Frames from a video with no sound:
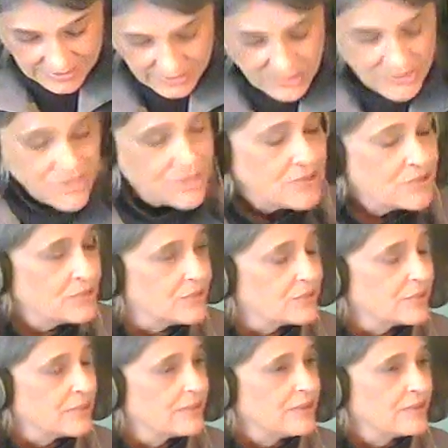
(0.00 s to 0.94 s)
Here's the
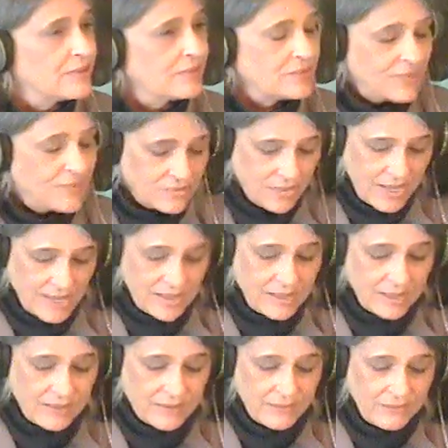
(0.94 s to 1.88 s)
truth. It says
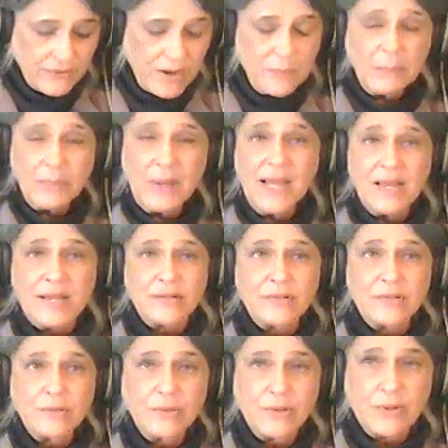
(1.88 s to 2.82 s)
right here, front
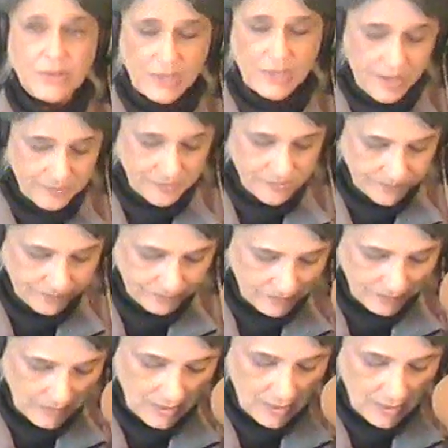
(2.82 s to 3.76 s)
page, New York Times.
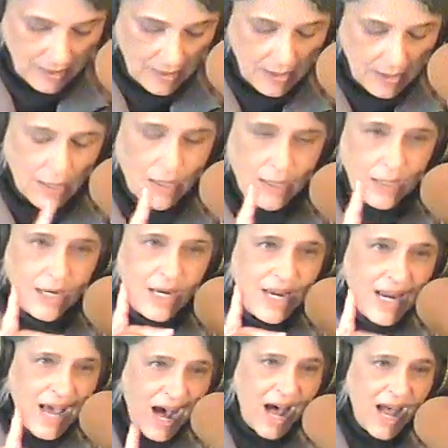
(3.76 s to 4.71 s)

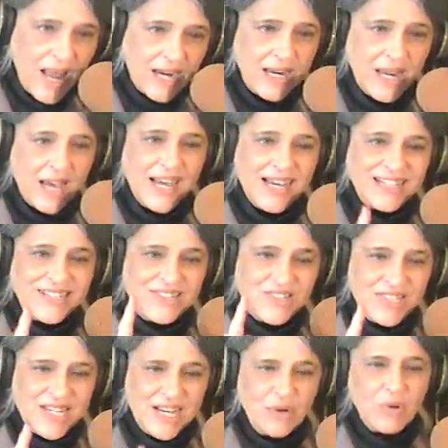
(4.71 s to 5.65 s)
None,
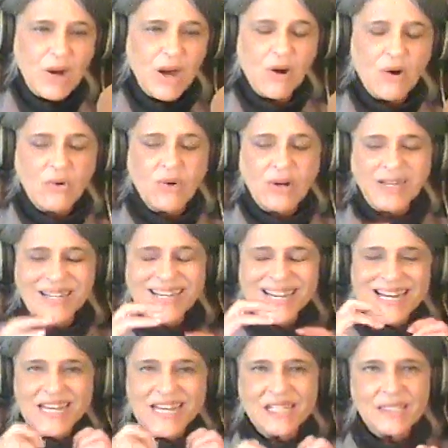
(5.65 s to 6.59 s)
zero,
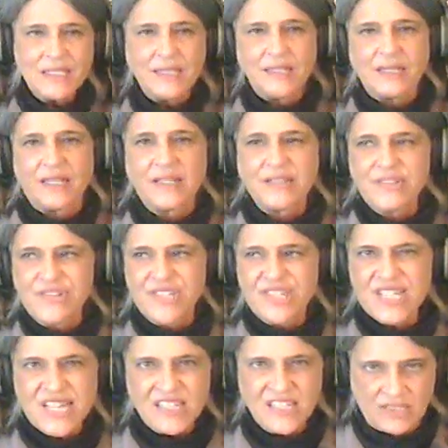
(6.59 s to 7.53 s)
nil,
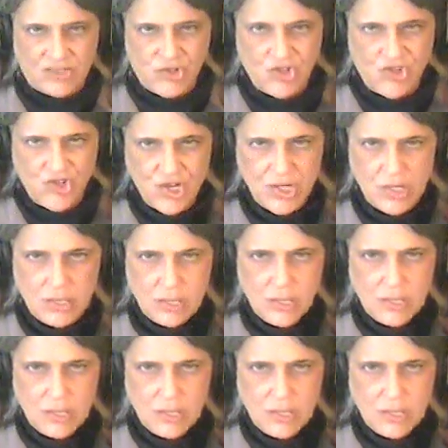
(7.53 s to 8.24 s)
zilch.